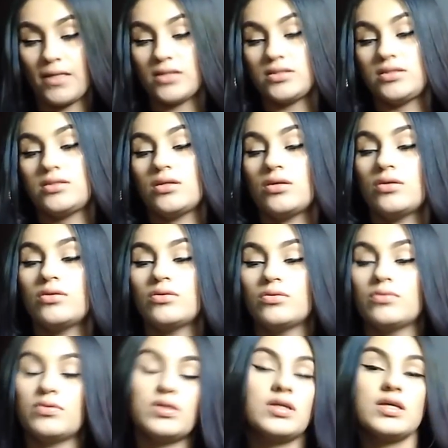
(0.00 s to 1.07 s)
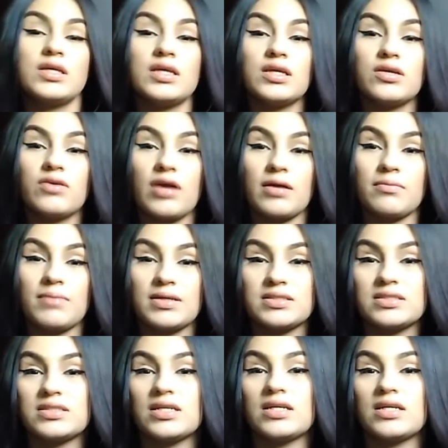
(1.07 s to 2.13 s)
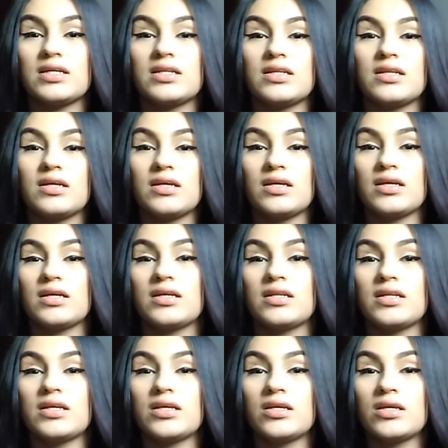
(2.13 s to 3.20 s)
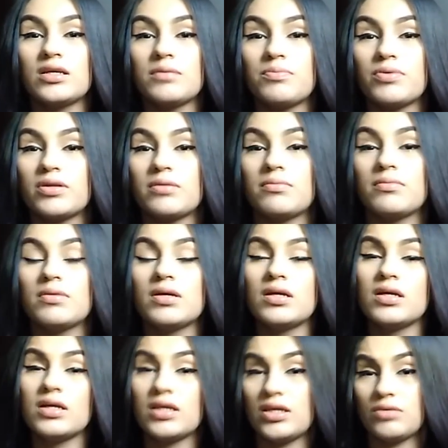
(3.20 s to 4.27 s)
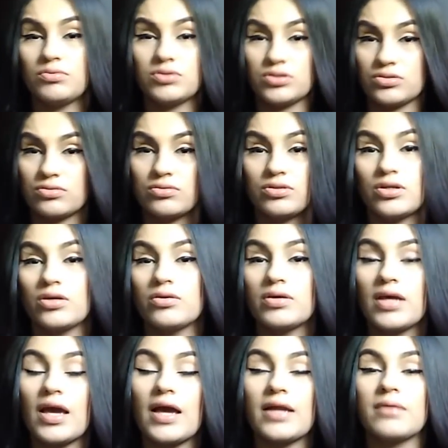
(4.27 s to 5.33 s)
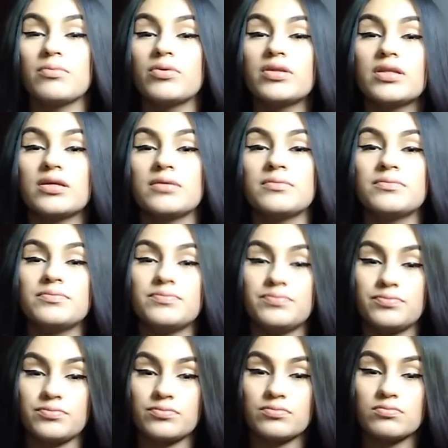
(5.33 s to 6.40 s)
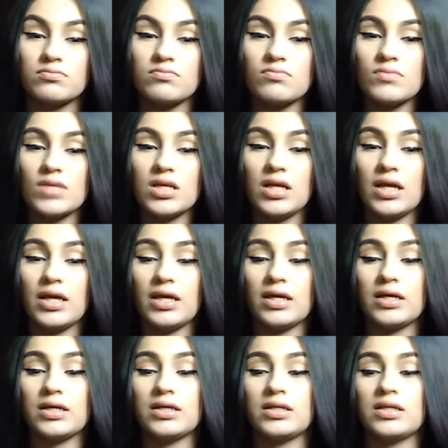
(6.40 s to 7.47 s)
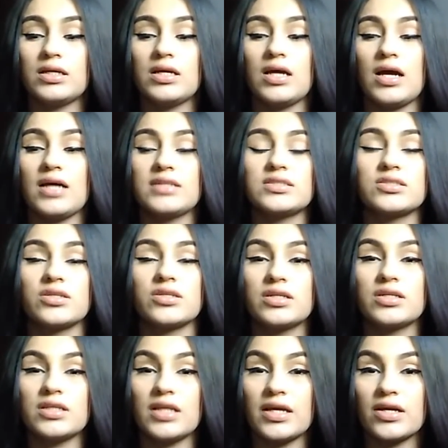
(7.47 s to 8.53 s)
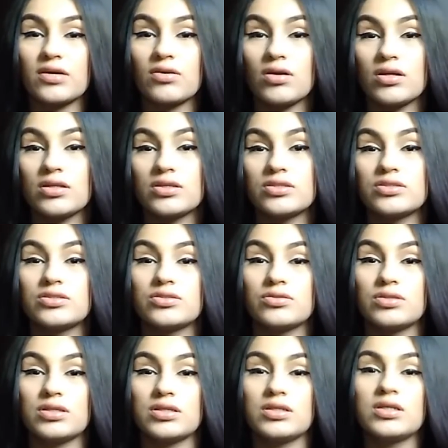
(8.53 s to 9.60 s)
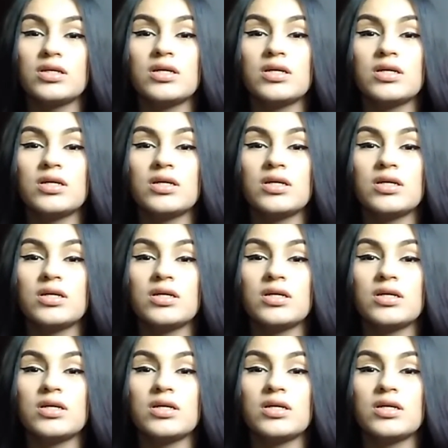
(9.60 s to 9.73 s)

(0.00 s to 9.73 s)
So he grabbed my son, and he was, he had him with him. And I started crawling to the